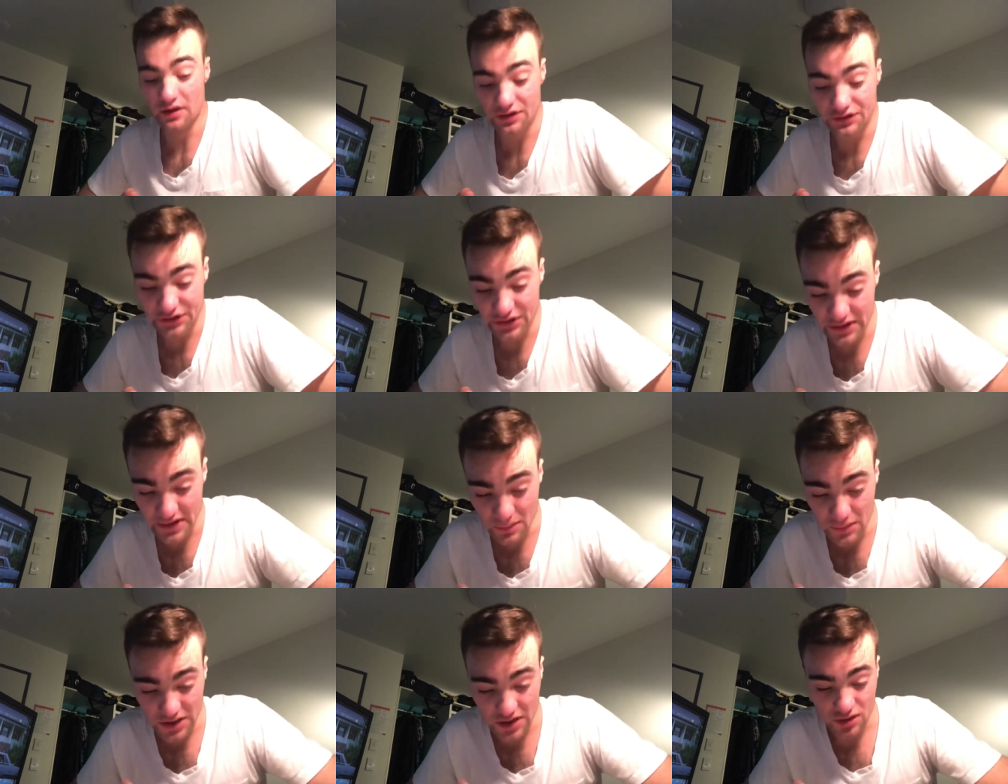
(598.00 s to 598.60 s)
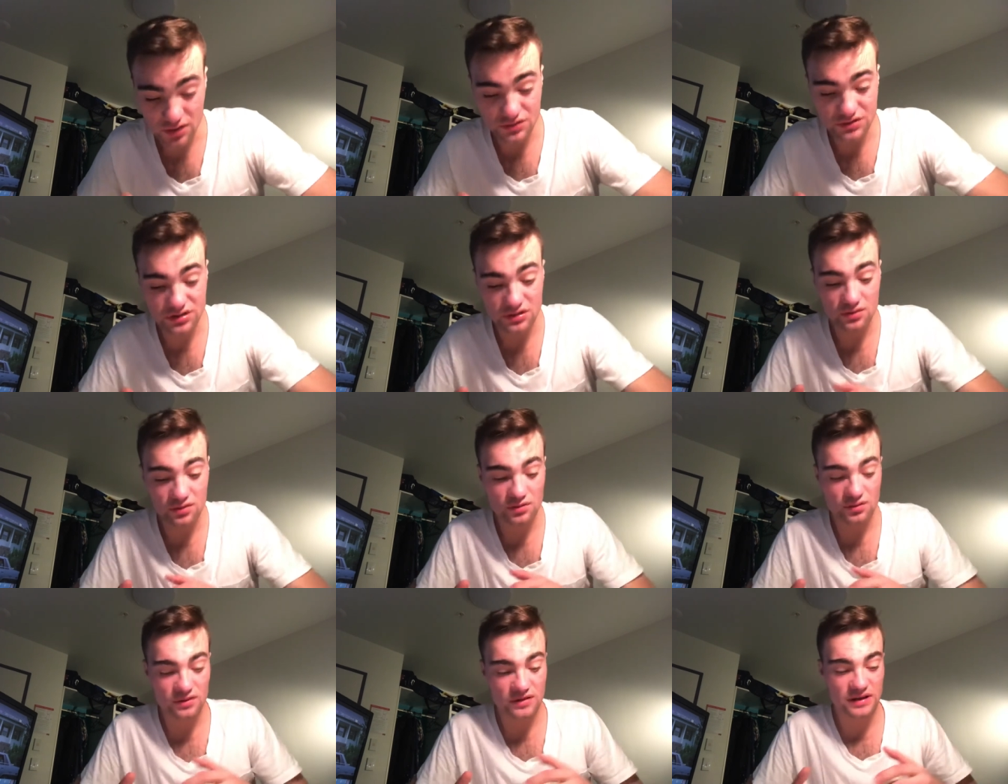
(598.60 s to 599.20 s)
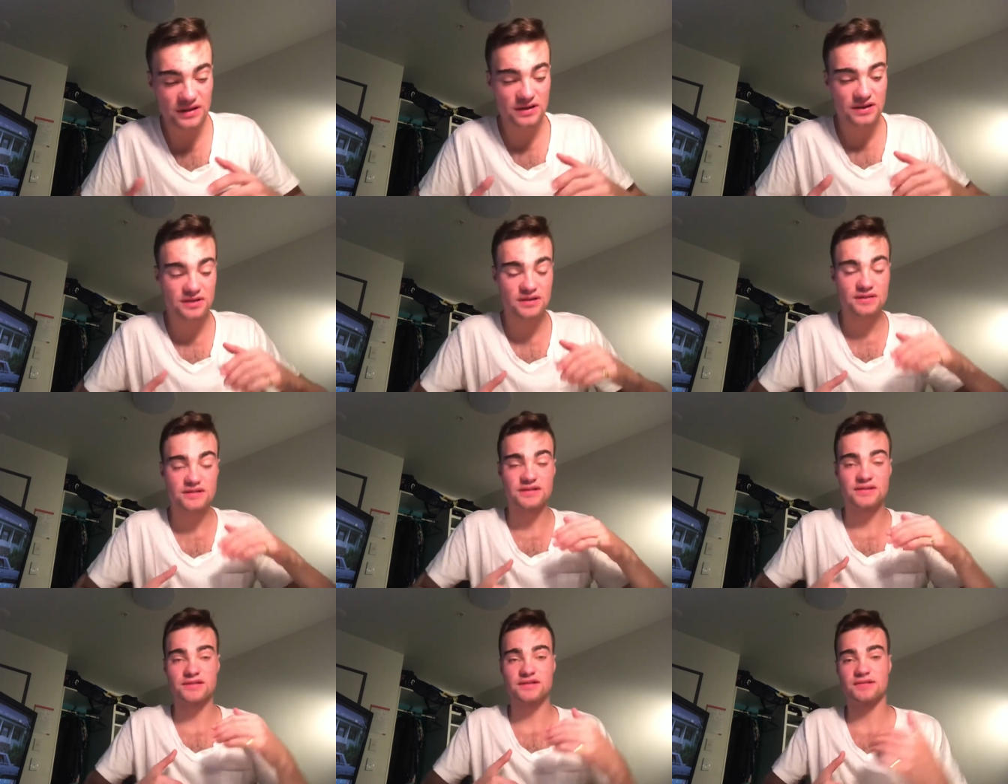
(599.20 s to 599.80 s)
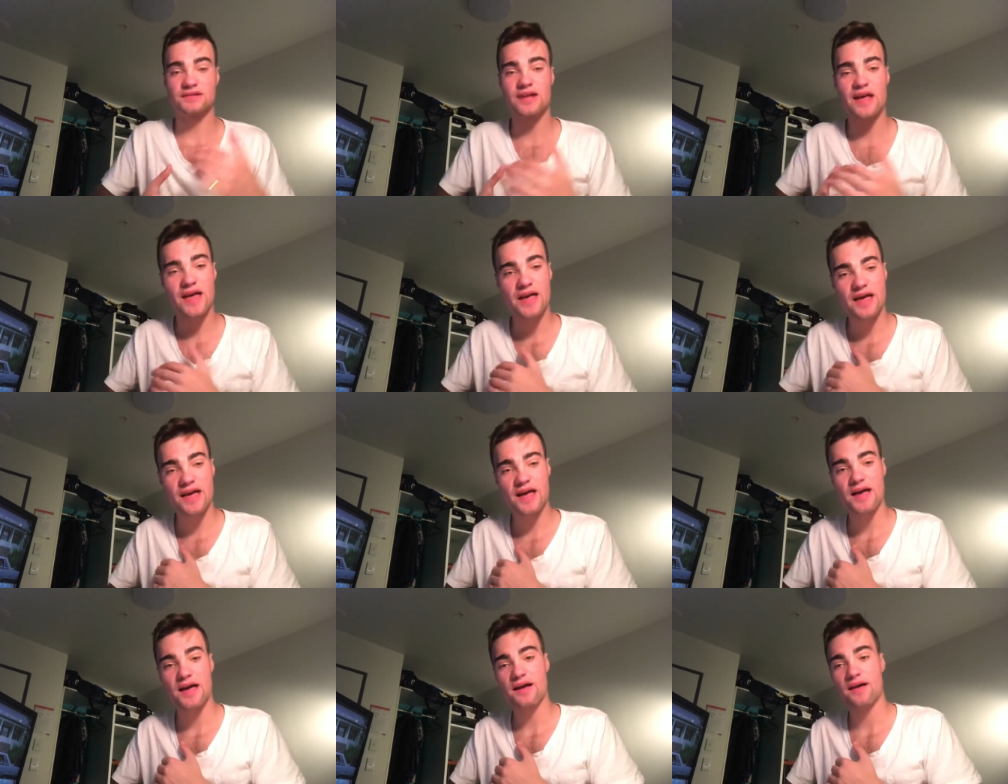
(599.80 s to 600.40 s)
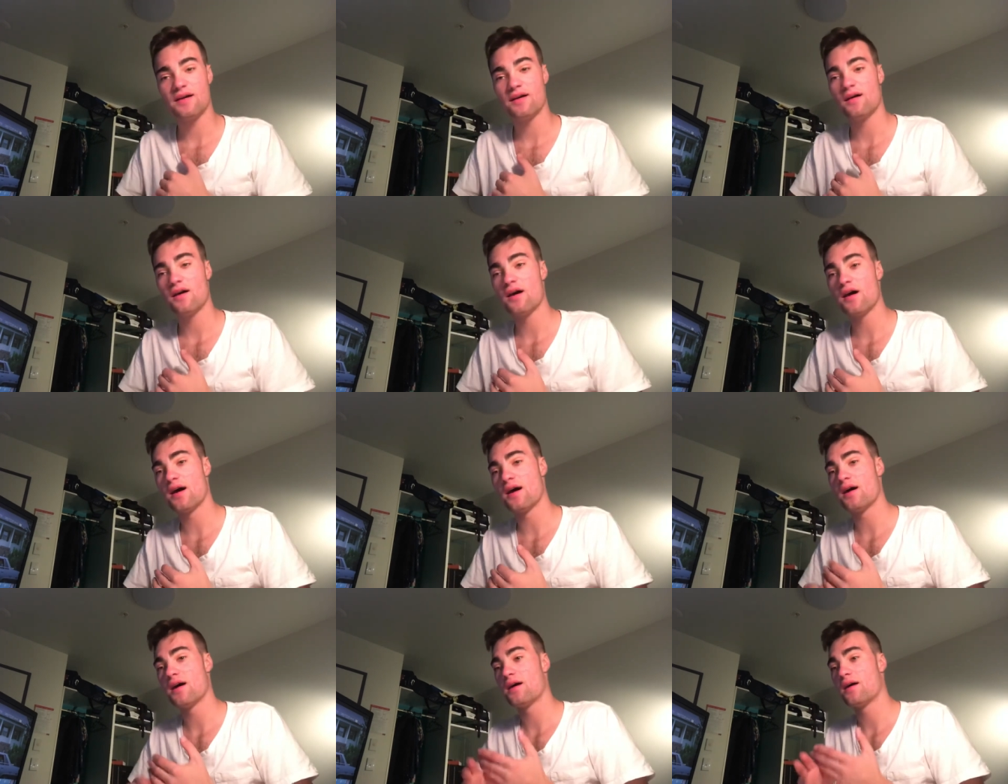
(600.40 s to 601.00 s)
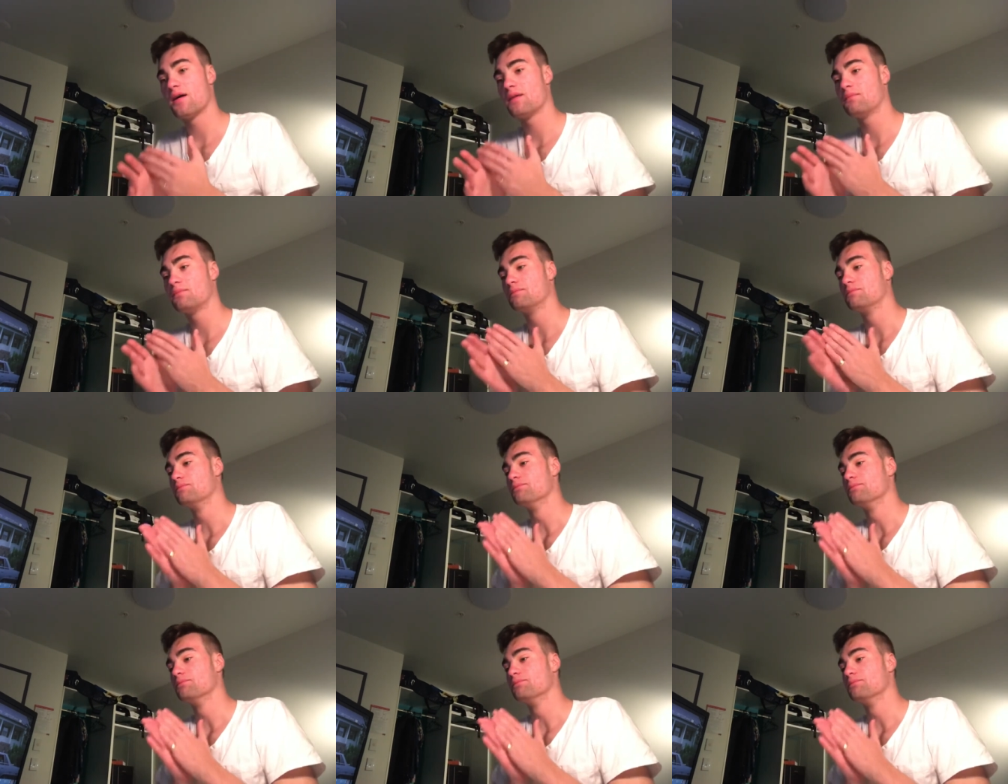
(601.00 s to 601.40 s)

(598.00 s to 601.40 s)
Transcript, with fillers: so then we go to the snare. Uh,